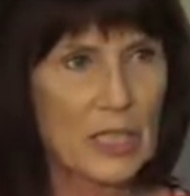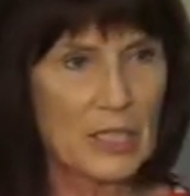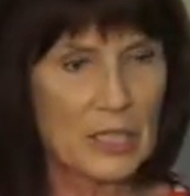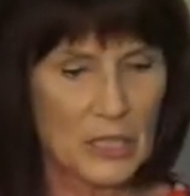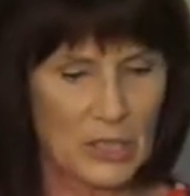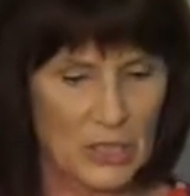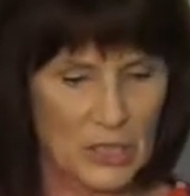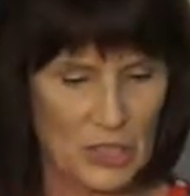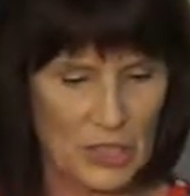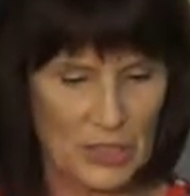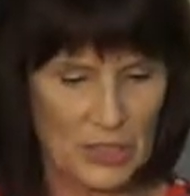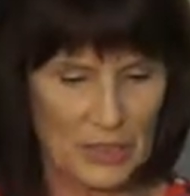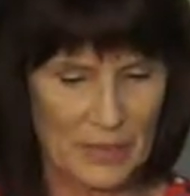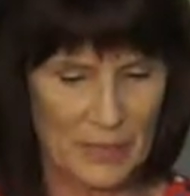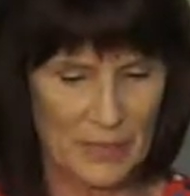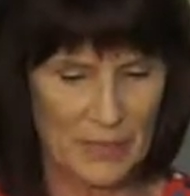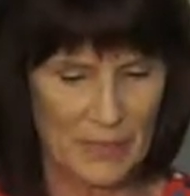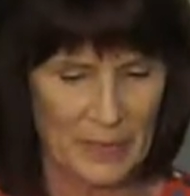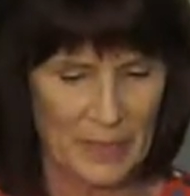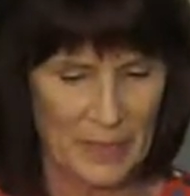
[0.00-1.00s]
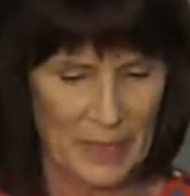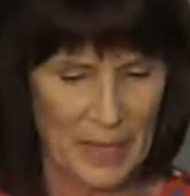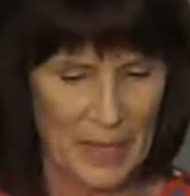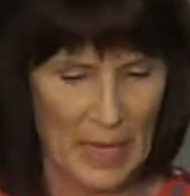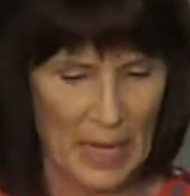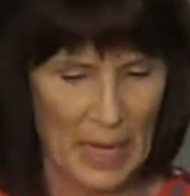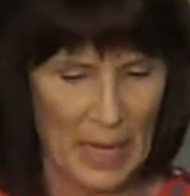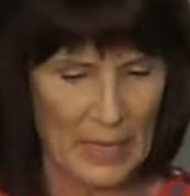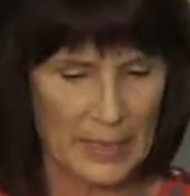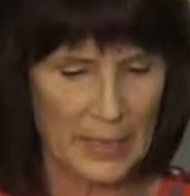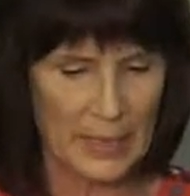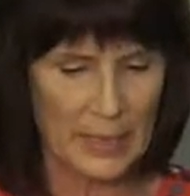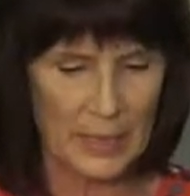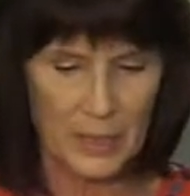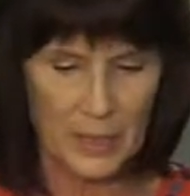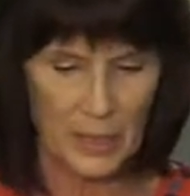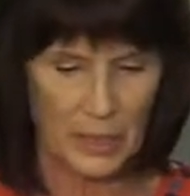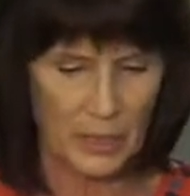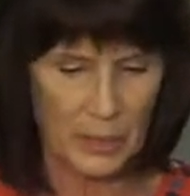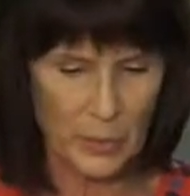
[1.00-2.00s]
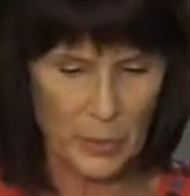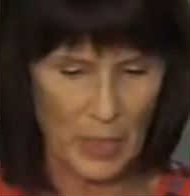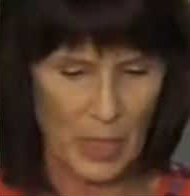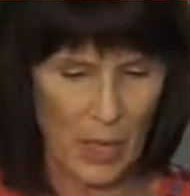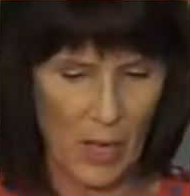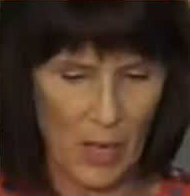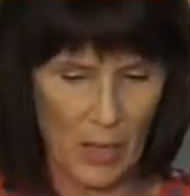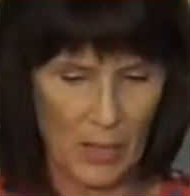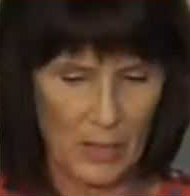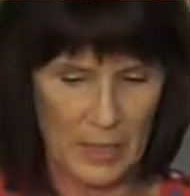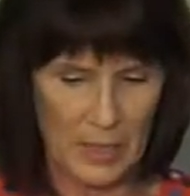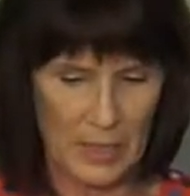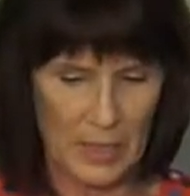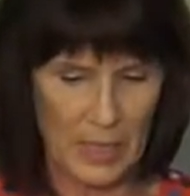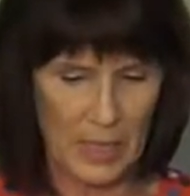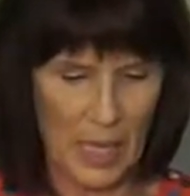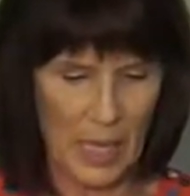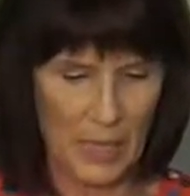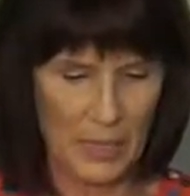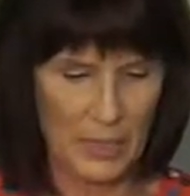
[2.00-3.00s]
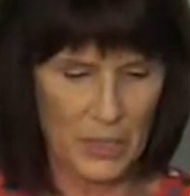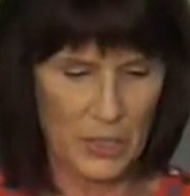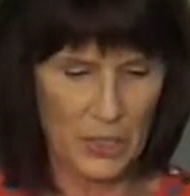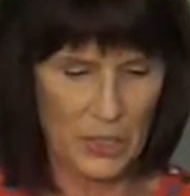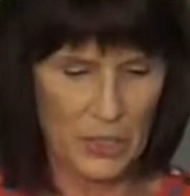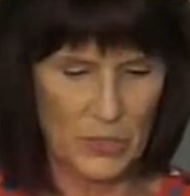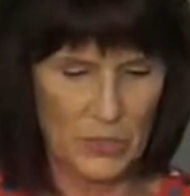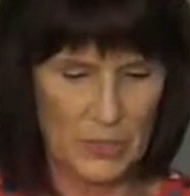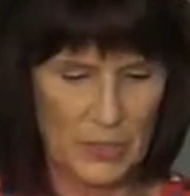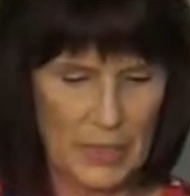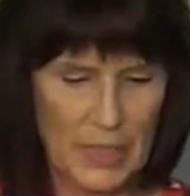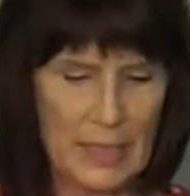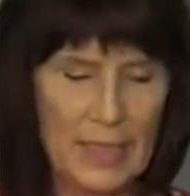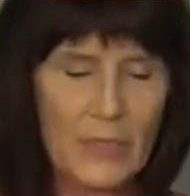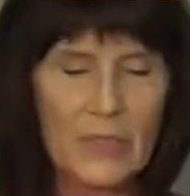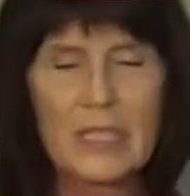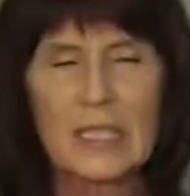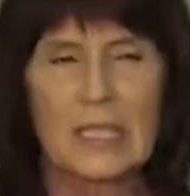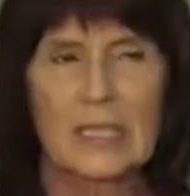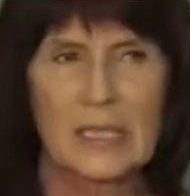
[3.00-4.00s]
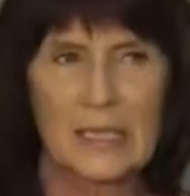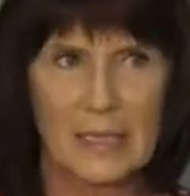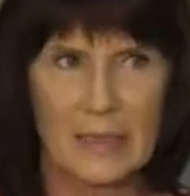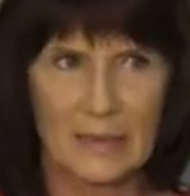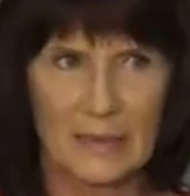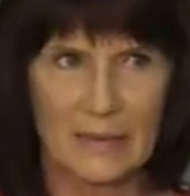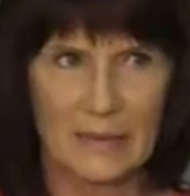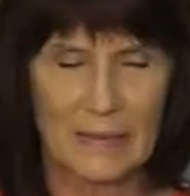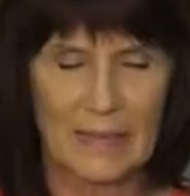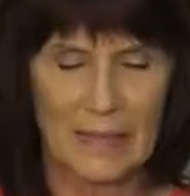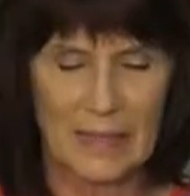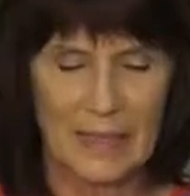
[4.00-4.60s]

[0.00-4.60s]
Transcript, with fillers: and nurtured. I can clearly recall as a college student, and even still,